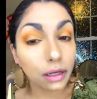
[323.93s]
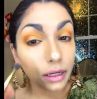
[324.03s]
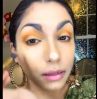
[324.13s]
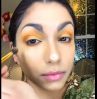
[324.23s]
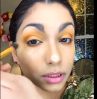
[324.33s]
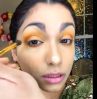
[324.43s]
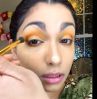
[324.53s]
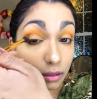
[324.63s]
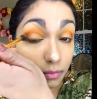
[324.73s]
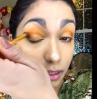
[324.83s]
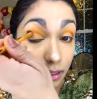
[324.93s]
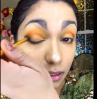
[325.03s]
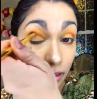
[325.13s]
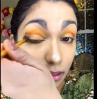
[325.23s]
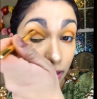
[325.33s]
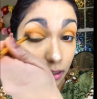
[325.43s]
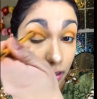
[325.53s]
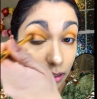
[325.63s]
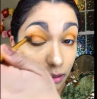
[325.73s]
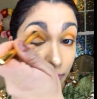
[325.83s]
And I'm just going to blend it a little